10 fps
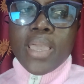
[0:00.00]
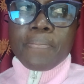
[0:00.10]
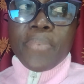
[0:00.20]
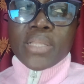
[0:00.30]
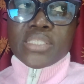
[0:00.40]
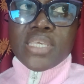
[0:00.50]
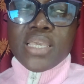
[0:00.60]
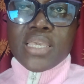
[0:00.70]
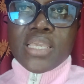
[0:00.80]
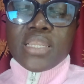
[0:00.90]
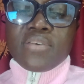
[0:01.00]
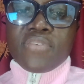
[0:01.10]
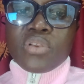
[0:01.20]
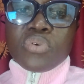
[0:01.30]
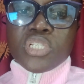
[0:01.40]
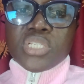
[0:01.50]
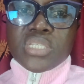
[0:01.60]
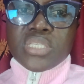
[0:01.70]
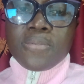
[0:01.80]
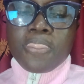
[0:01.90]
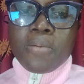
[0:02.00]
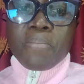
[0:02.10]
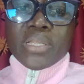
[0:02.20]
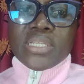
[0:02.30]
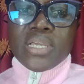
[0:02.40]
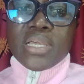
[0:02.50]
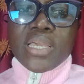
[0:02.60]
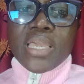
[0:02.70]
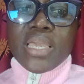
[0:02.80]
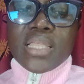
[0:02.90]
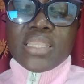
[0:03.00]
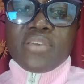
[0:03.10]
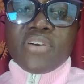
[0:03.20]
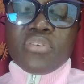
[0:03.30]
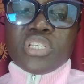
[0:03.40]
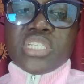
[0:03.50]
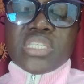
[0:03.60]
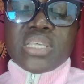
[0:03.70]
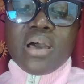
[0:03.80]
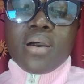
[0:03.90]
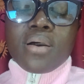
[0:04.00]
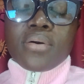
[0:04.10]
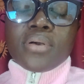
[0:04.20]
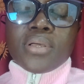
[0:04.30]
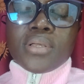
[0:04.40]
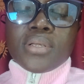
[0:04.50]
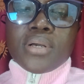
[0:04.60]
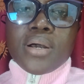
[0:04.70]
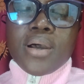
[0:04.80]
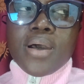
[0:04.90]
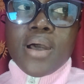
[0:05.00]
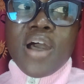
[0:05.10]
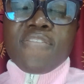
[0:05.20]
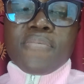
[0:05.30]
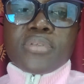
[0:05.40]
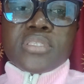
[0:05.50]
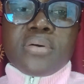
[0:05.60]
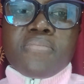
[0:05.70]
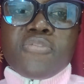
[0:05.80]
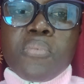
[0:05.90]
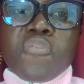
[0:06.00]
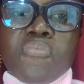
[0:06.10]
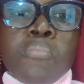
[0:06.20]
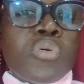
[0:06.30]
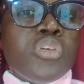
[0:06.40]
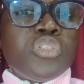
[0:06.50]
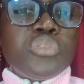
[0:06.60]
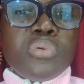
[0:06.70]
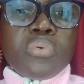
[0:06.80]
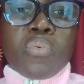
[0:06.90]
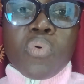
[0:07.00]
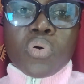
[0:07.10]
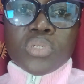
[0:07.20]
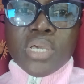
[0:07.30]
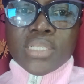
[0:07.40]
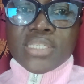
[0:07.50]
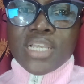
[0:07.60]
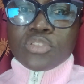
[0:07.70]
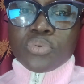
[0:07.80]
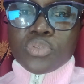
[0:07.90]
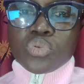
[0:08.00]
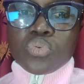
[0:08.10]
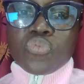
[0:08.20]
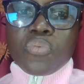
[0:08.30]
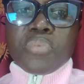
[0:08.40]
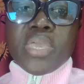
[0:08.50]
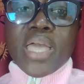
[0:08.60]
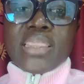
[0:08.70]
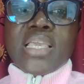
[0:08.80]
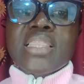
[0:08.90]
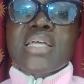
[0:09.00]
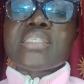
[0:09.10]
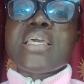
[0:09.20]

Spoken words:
partake in evaluations, but the evaluations have some form of monetary reward attached to it. So for me, I think that